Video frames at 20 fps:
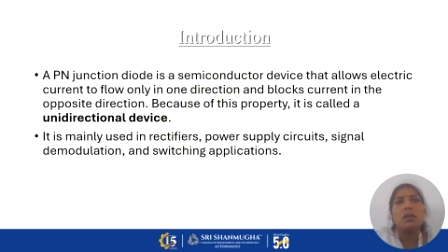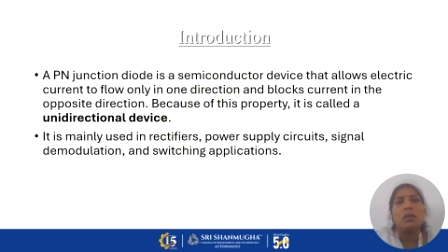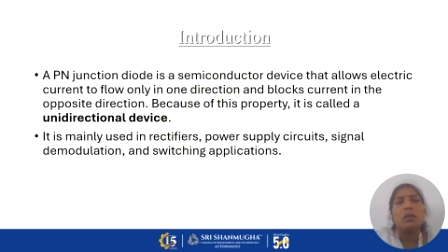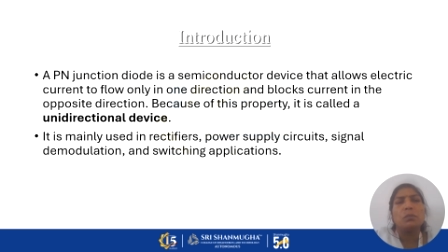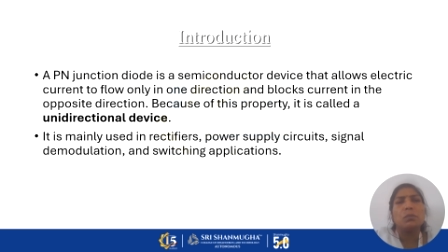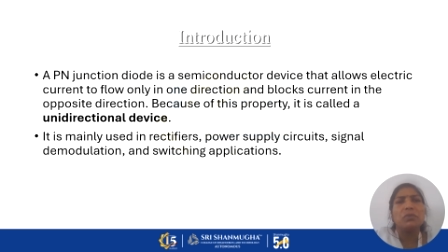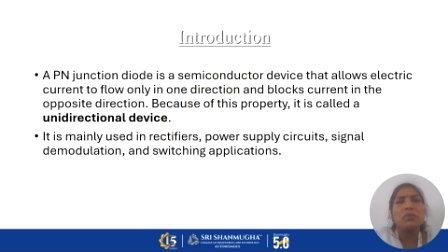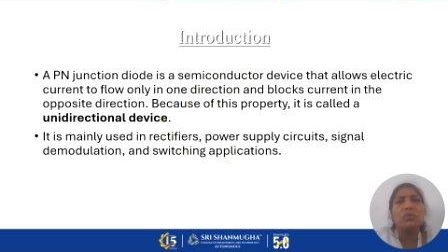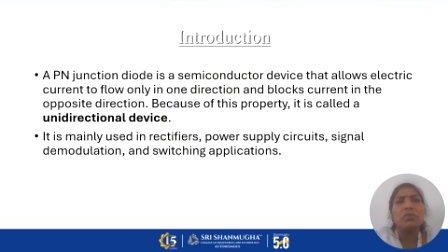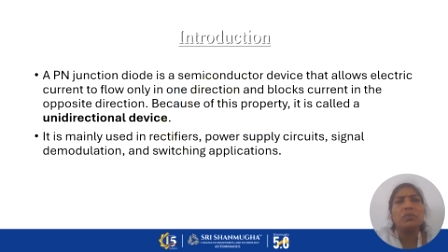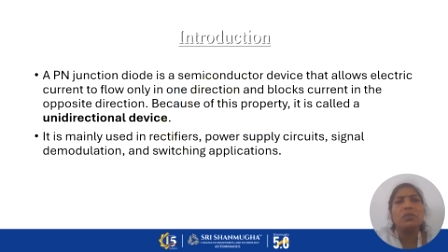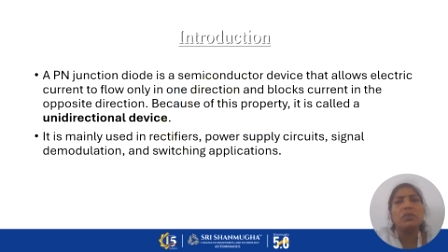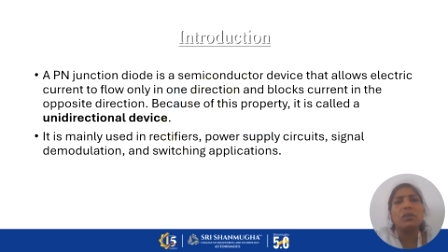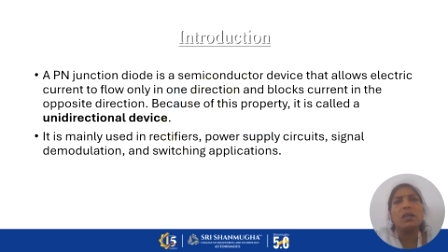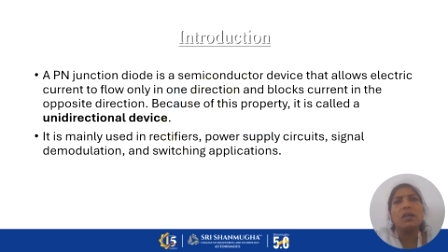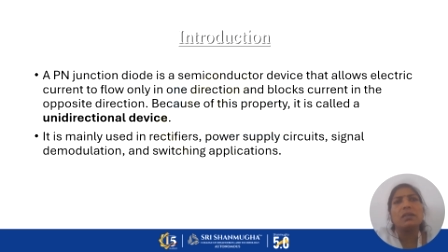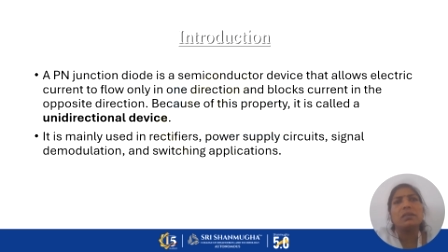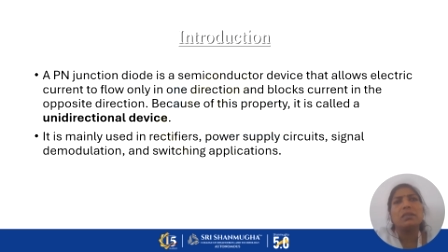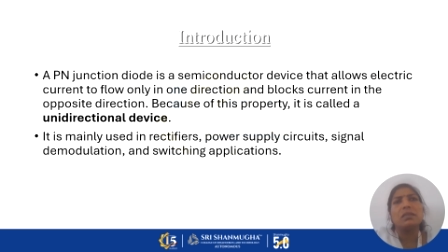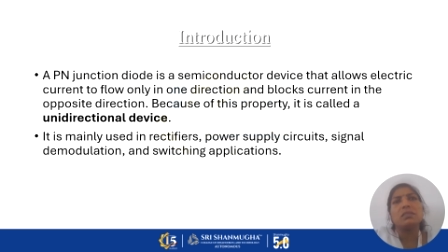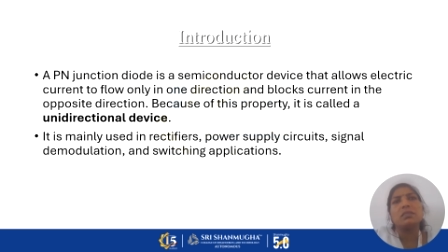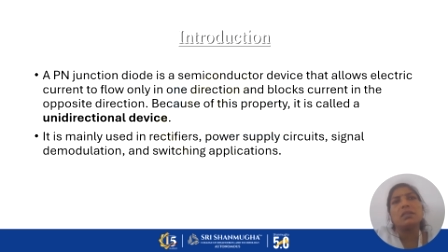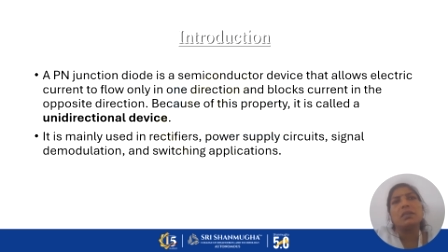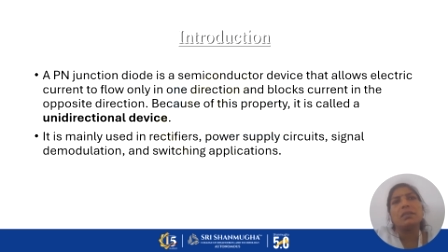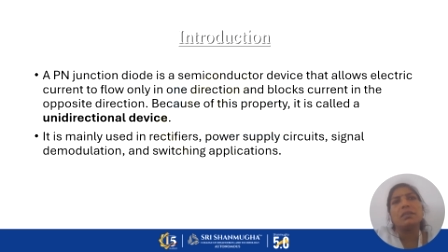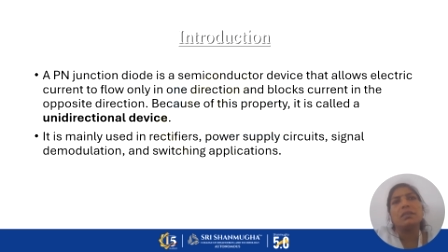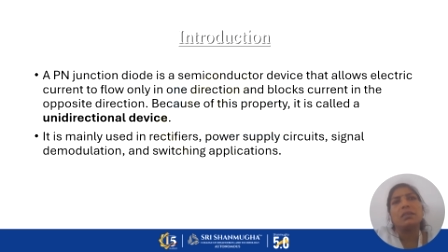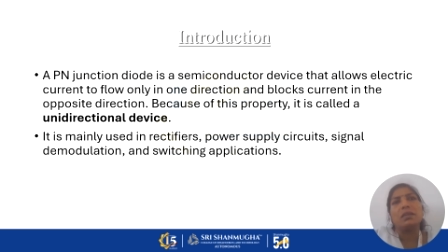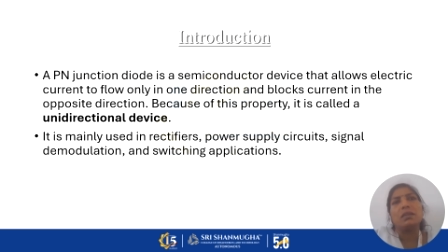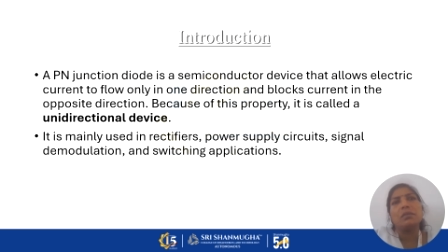Before
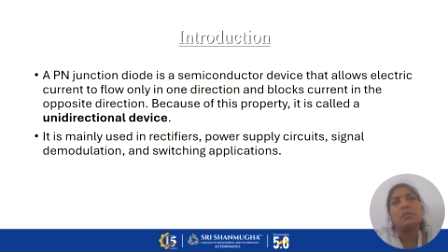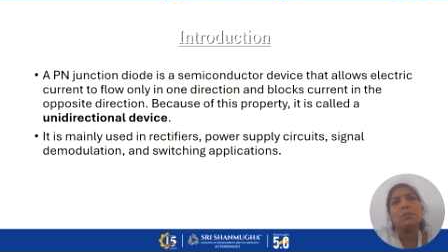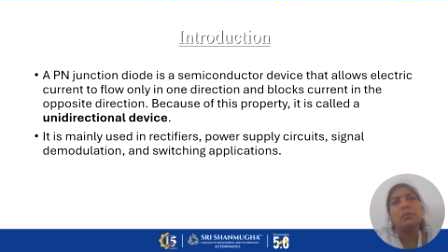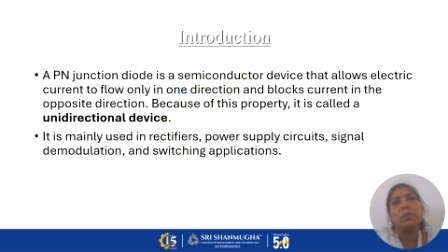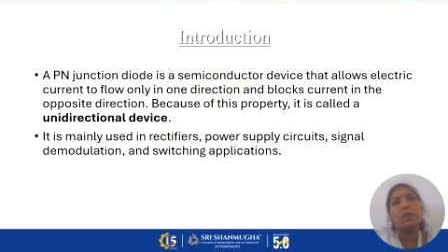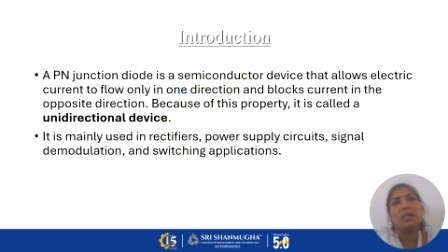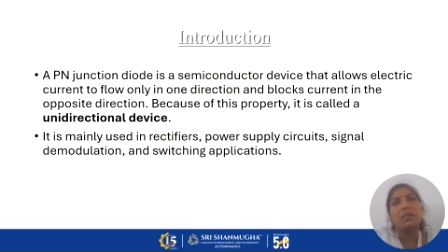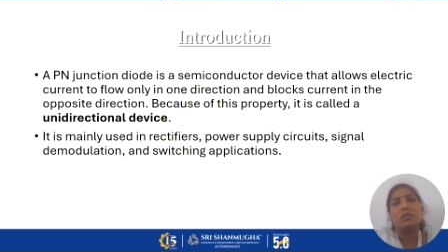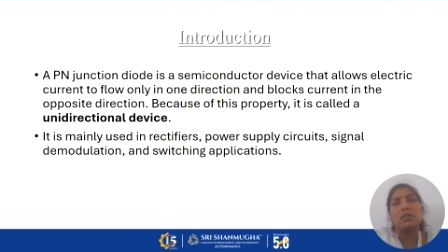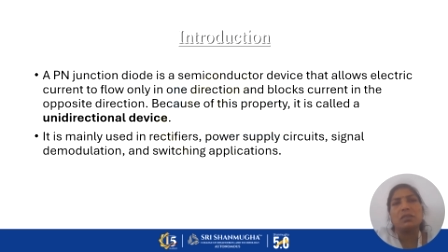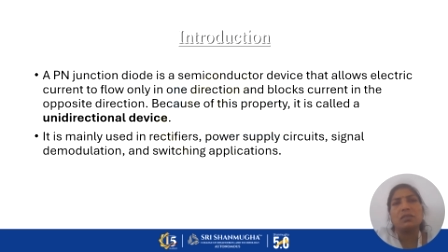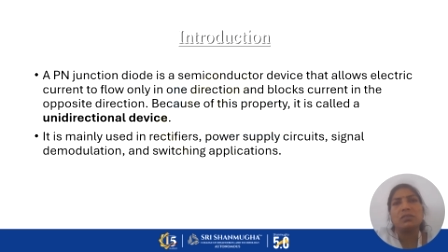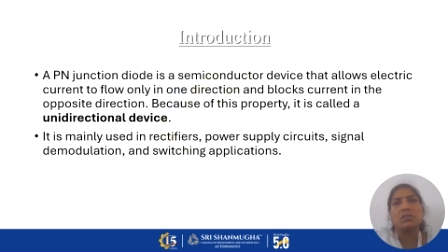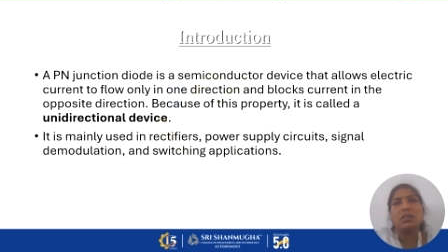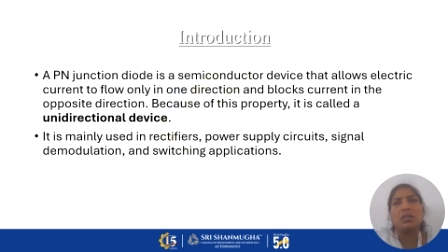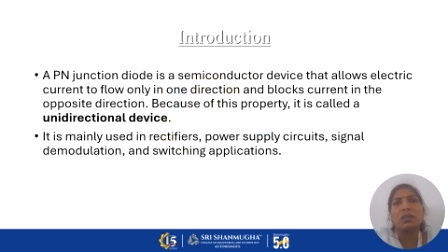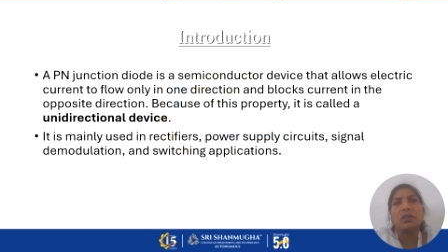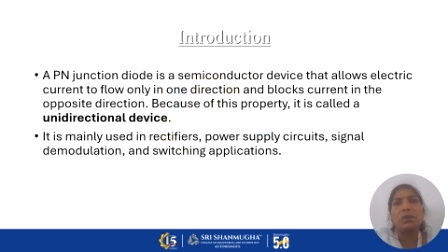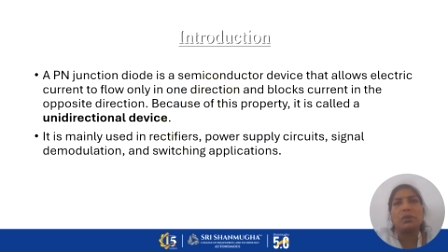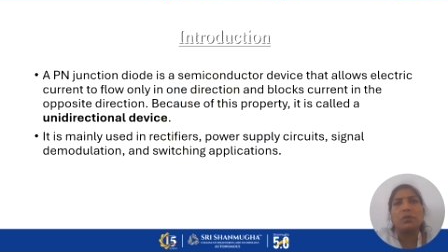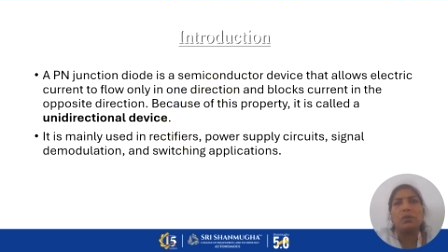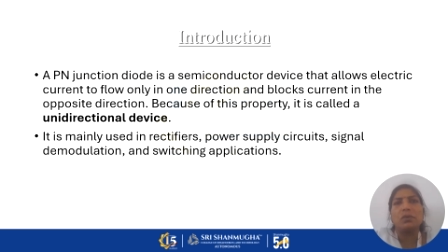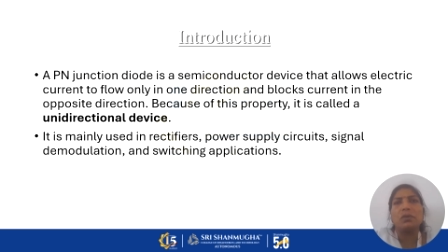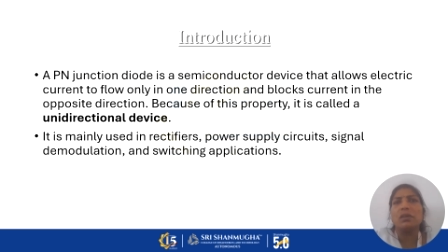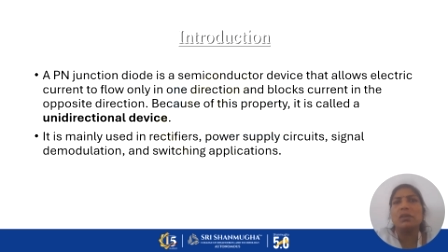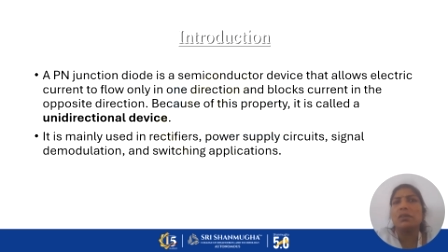understanding PN junction diode,